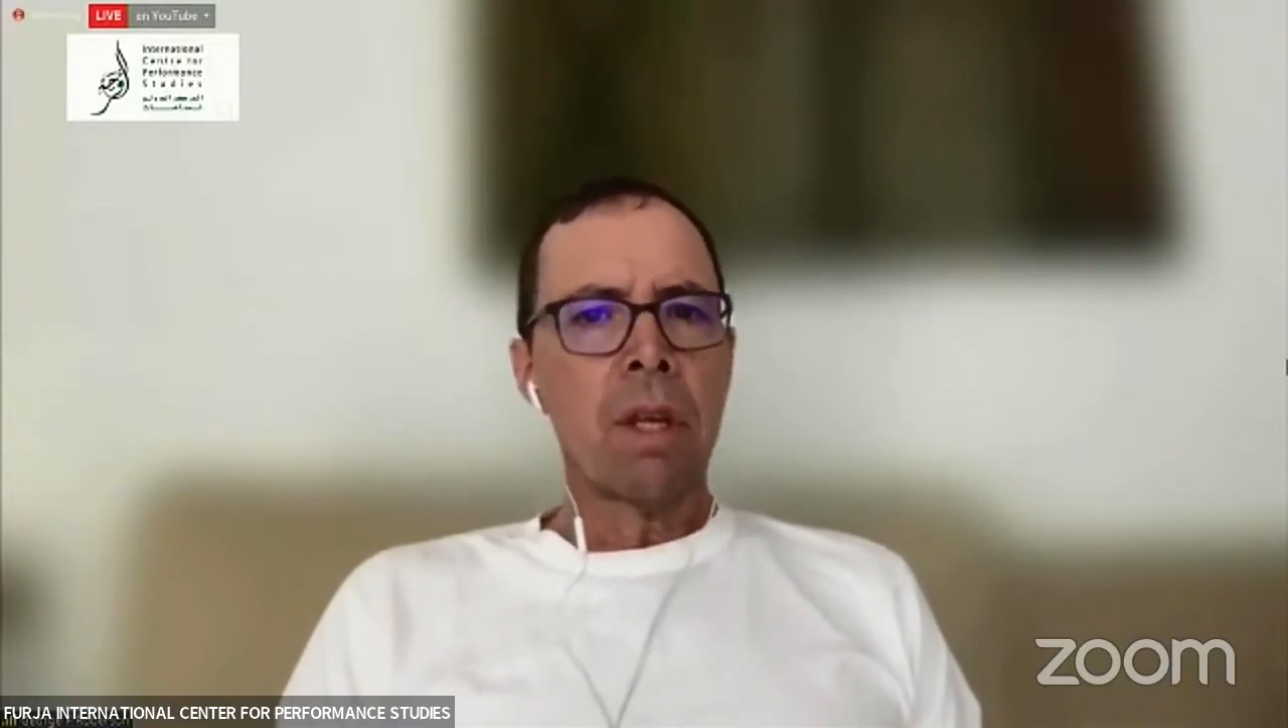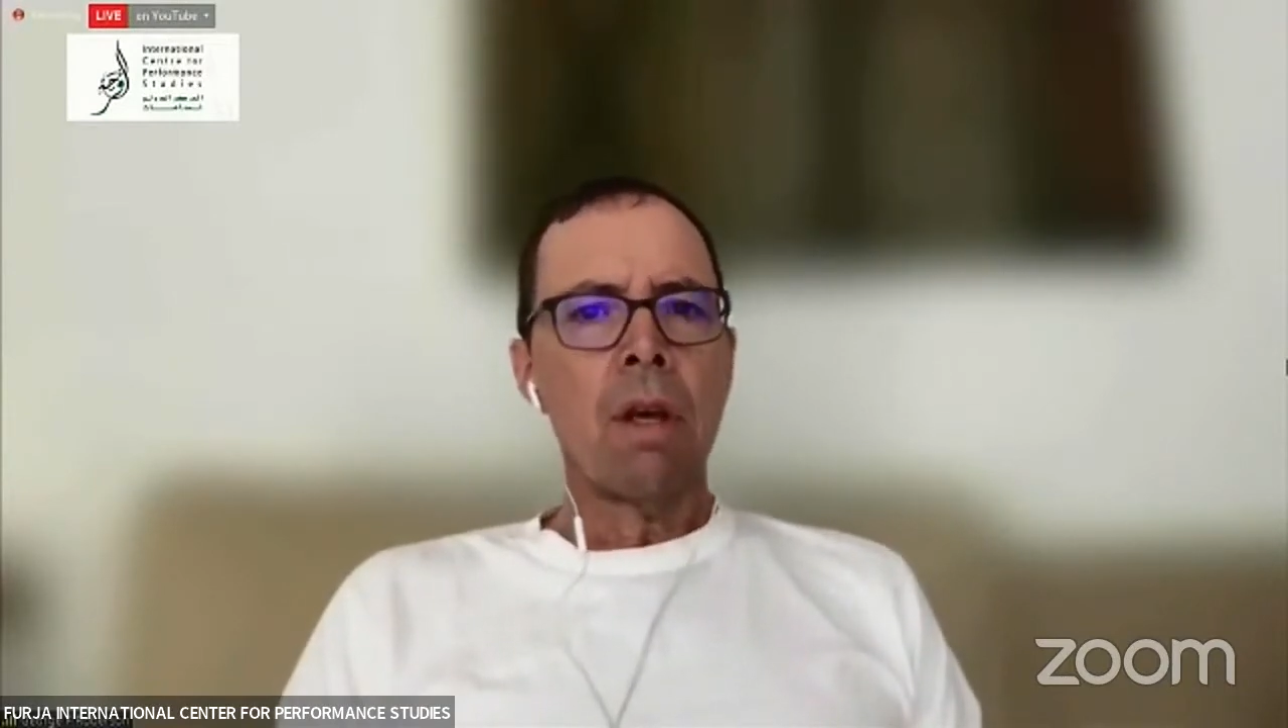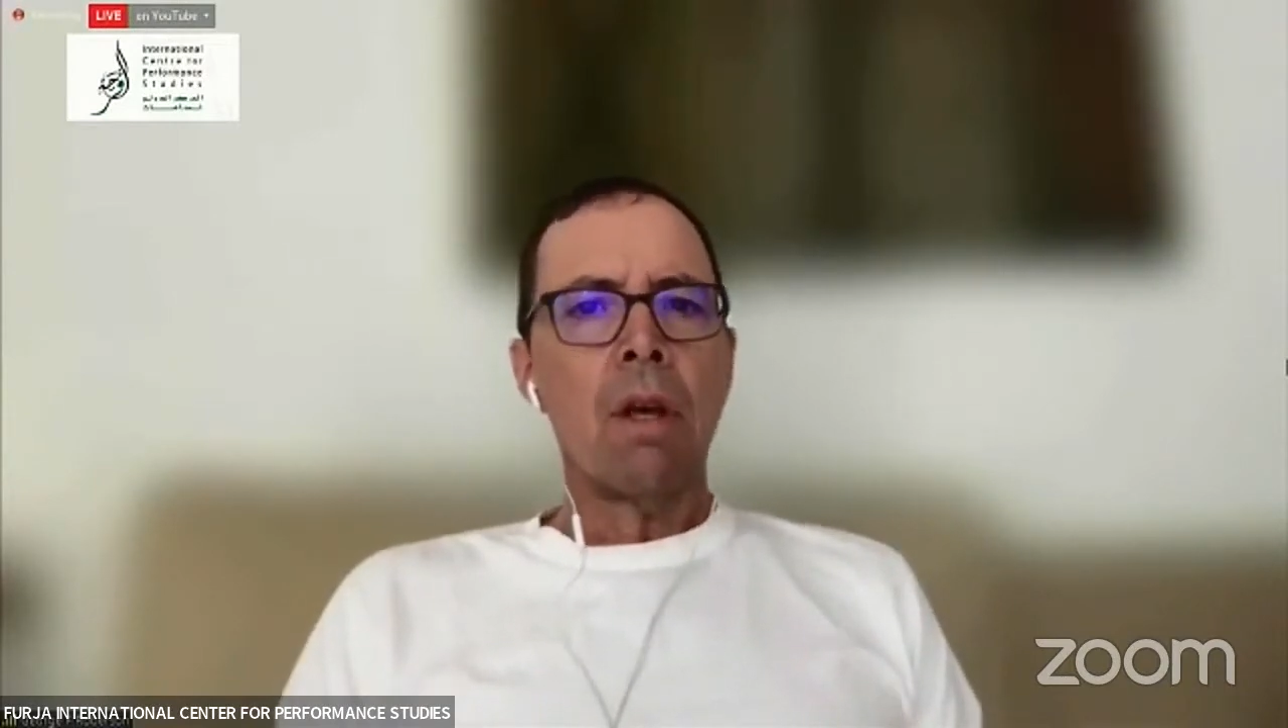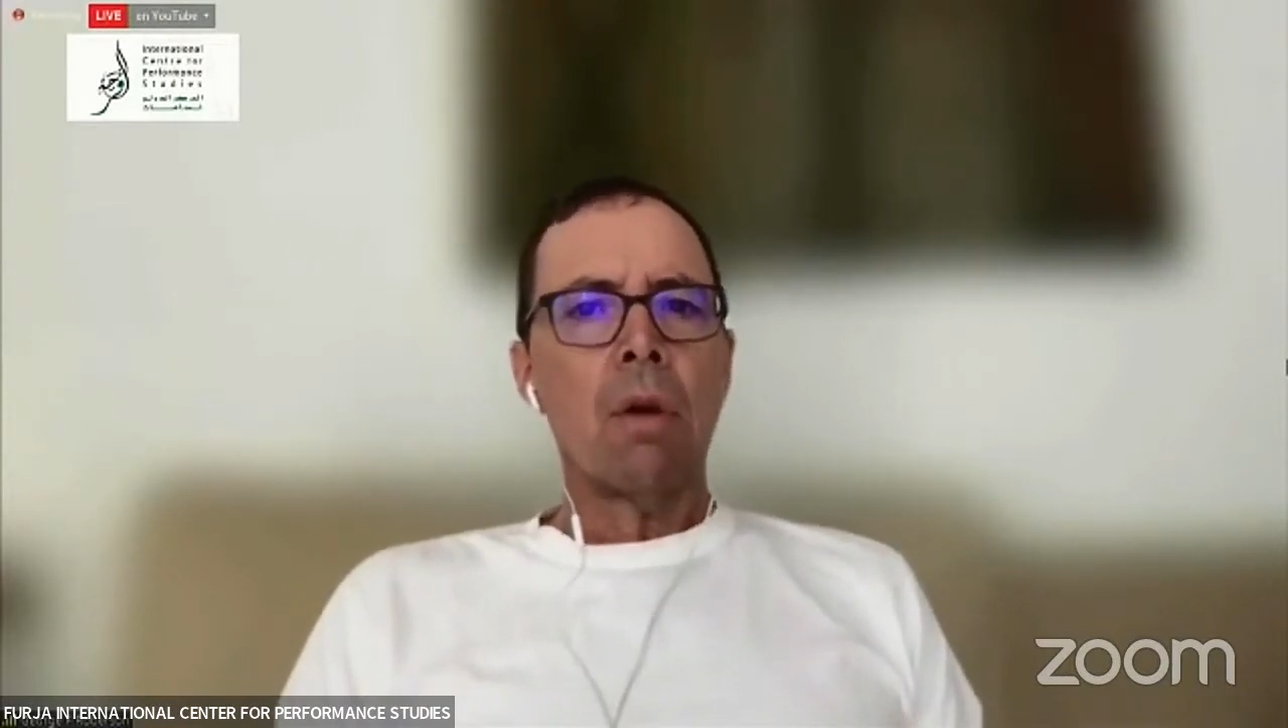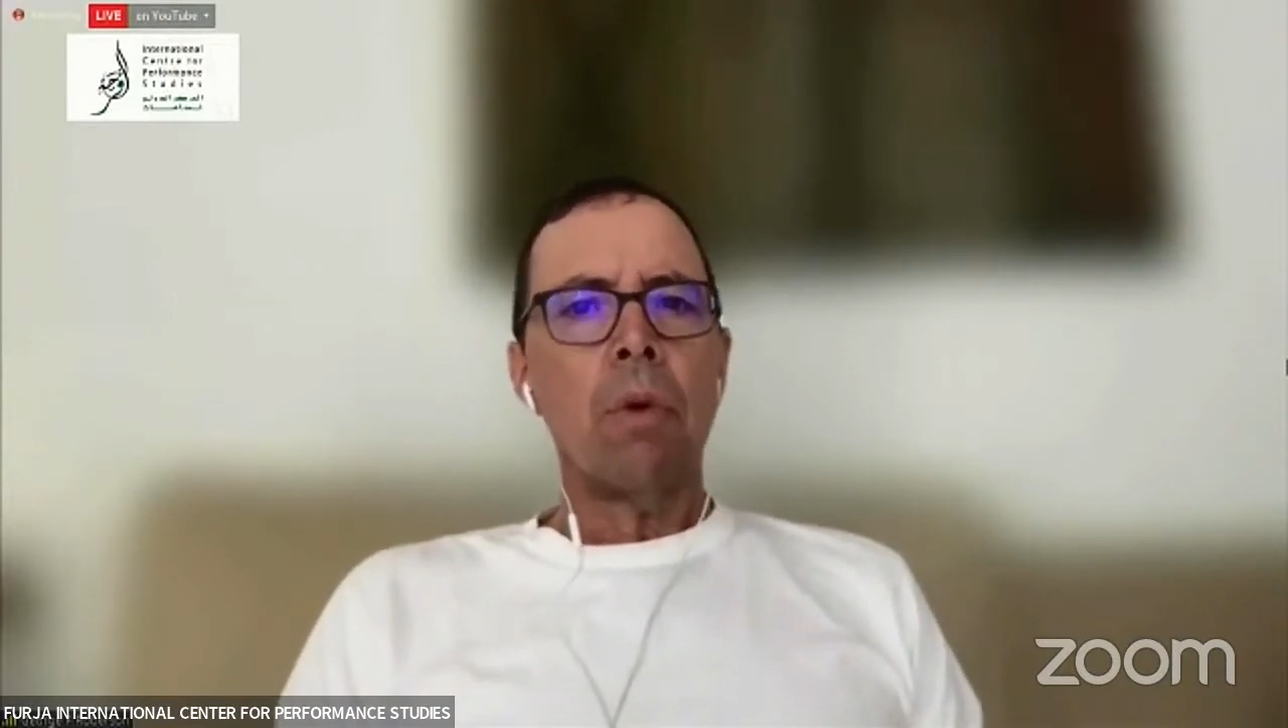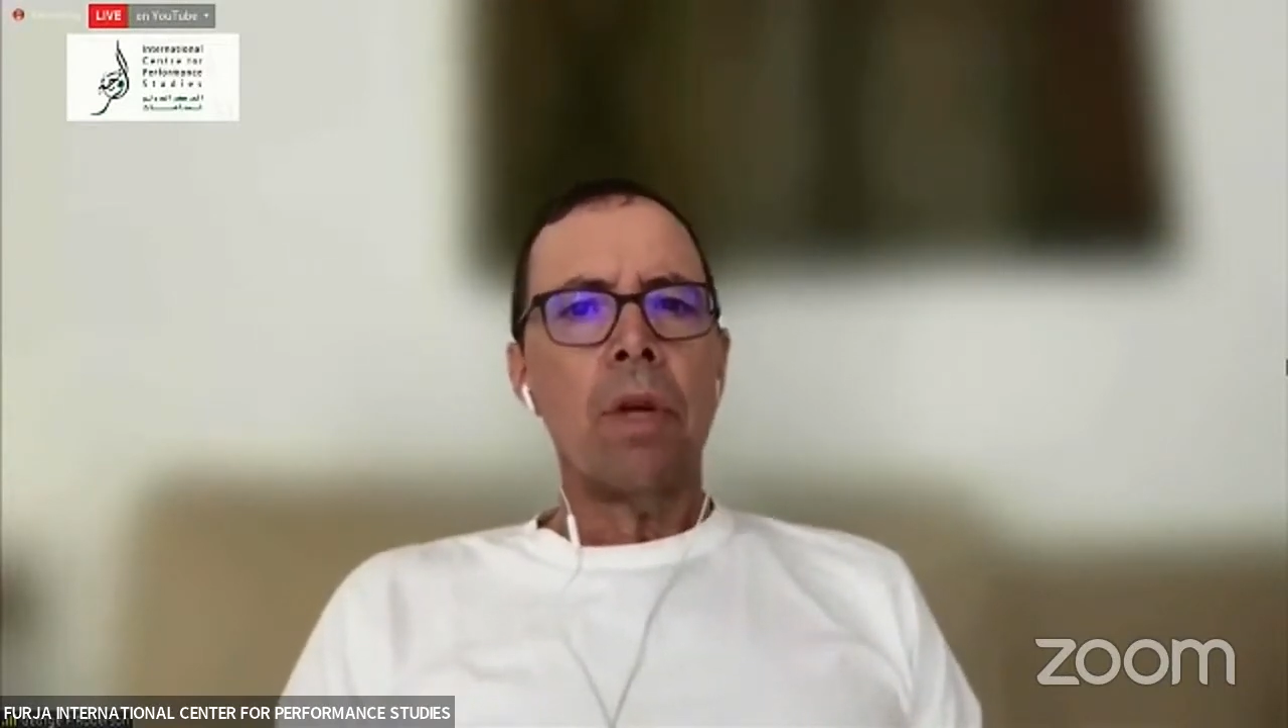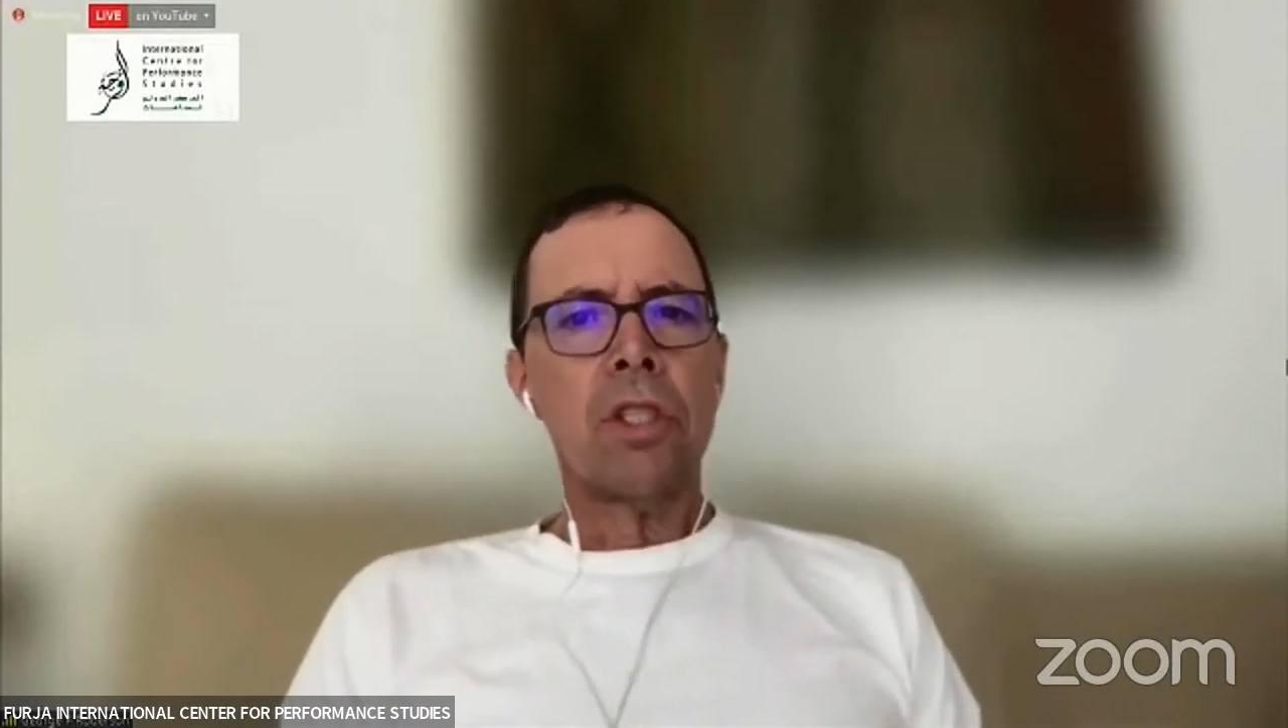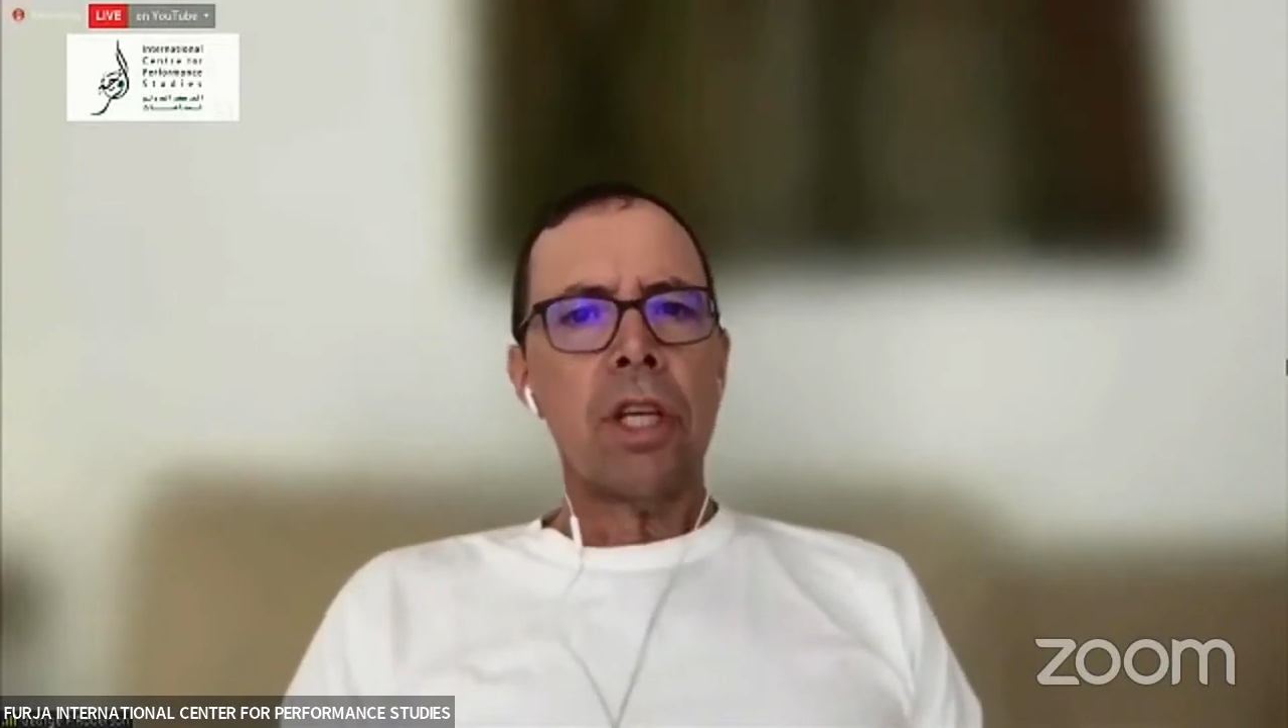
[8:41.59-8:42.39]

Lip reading: We decided